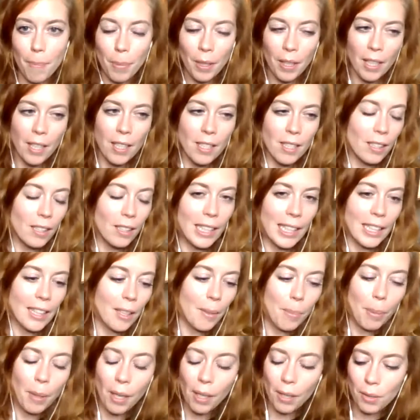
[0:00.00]
delete the
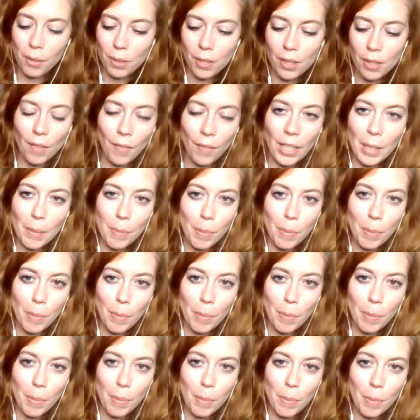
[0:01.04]
posts of anybody
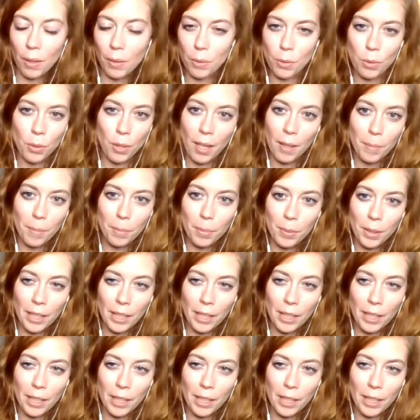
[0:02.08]
who's pro-Trump.